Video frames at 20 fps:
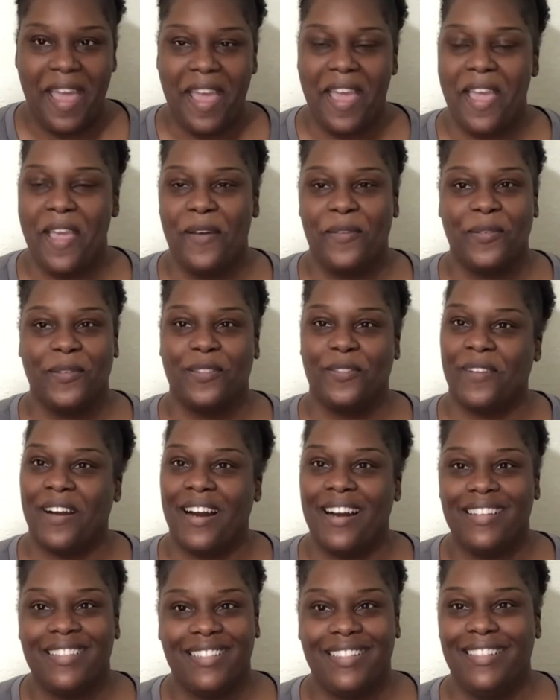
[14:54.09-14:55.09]
It was
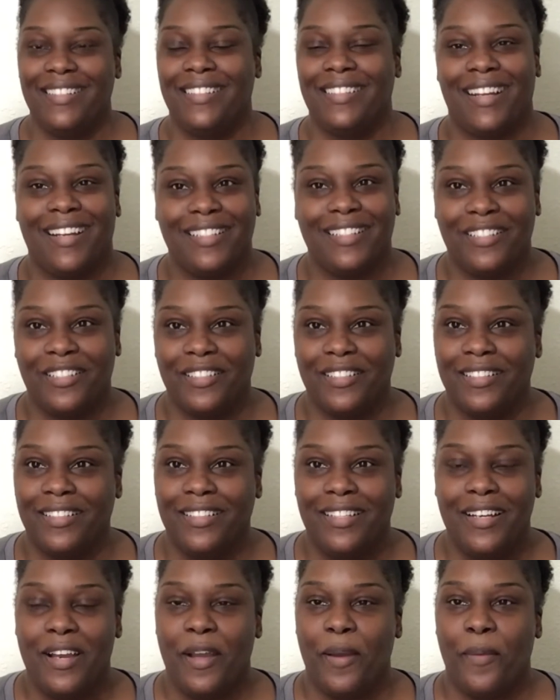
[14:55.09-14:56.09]
Raja and Sasha,
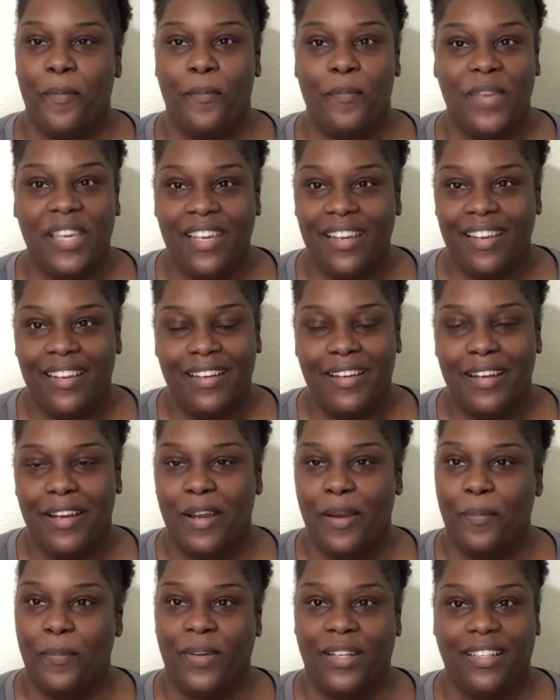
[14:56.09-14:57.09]
me,
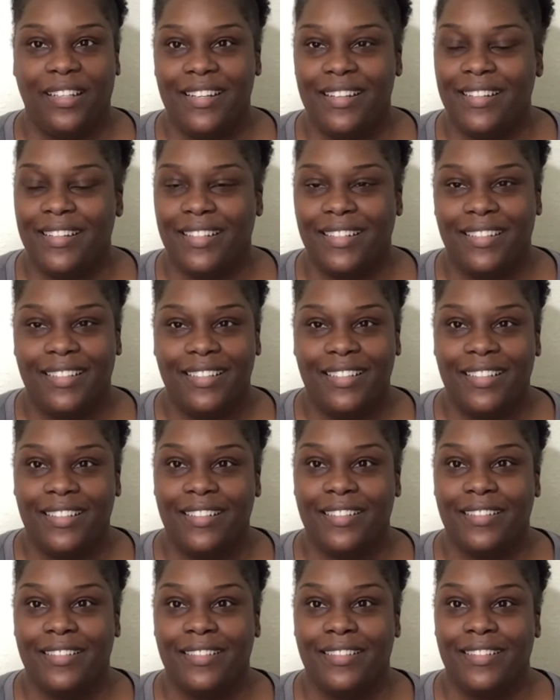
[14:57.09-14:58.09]
Melinda,
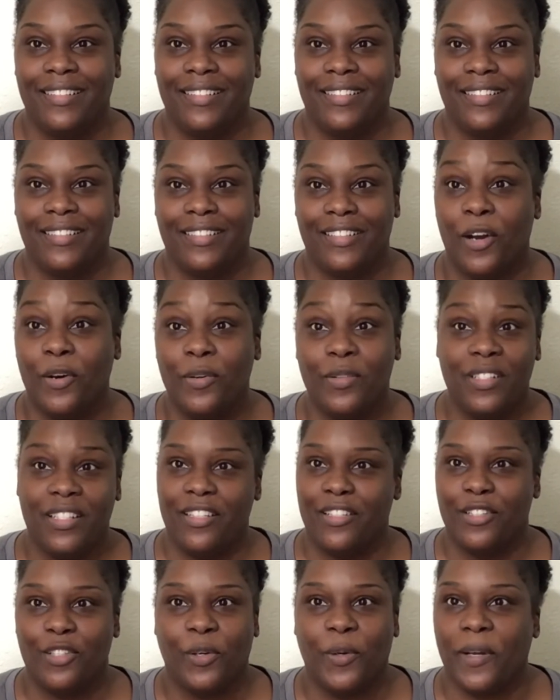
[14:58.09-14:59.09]
Cozy,
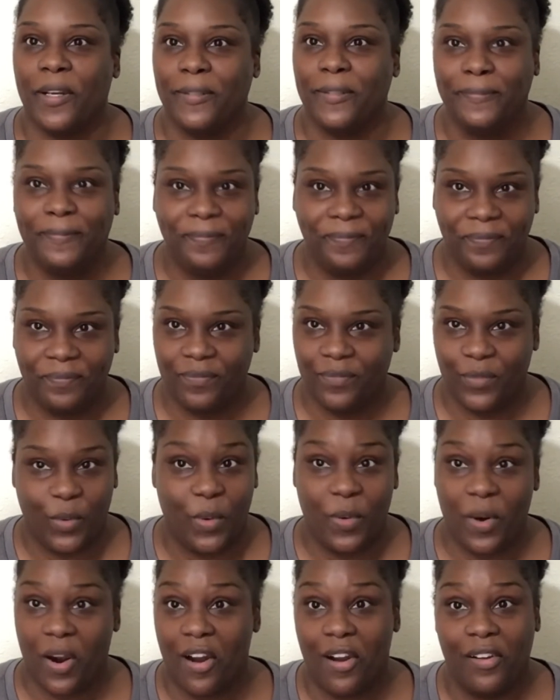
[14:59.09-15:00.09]
and Toy. We
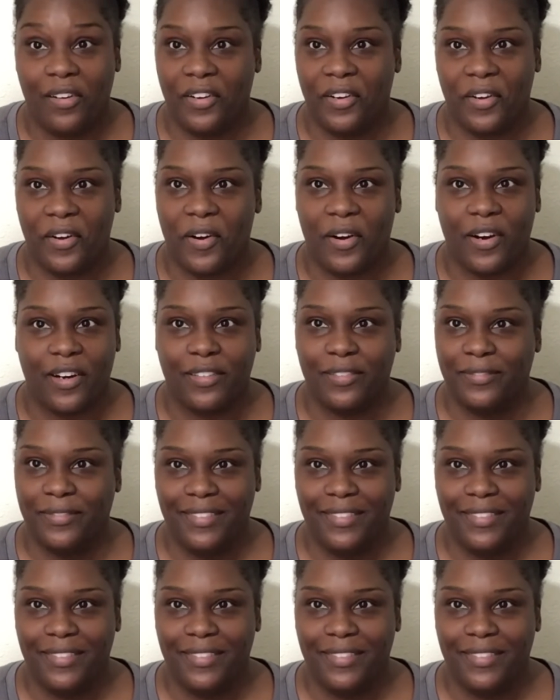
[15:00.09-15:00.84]
were all in the car.